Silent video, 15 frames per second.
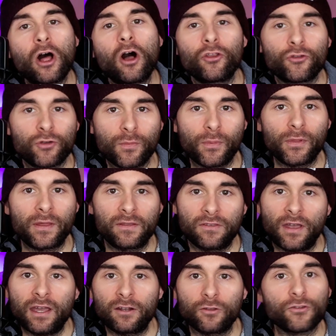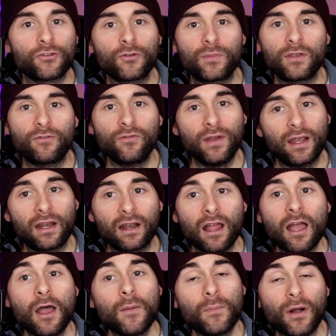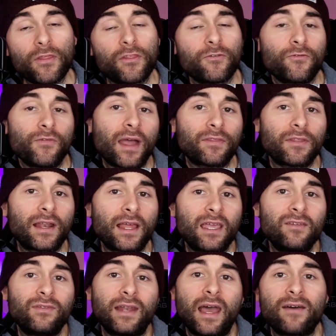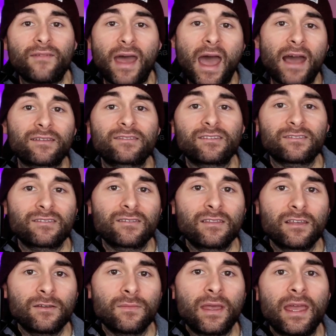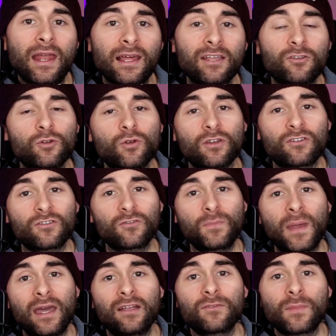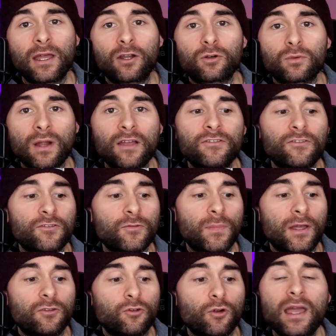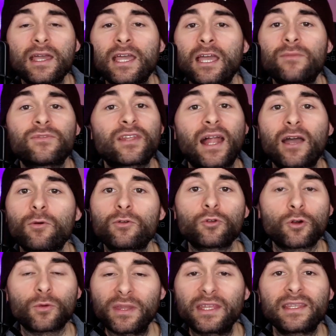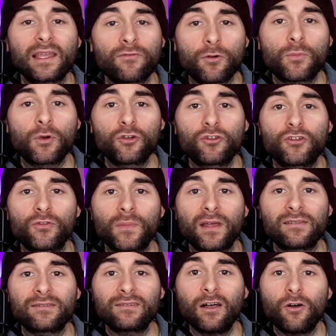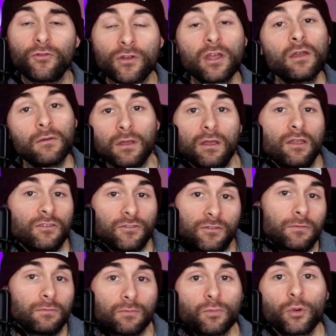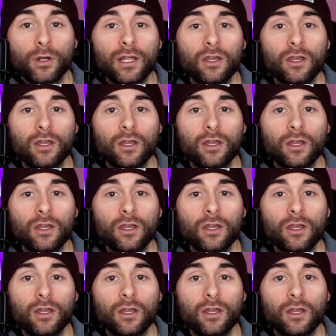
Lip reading: all AAA titles, to be fair, but the fact that I even have access to them and I get to expand my horizons by trying games that I would normally never purchase myself is pretty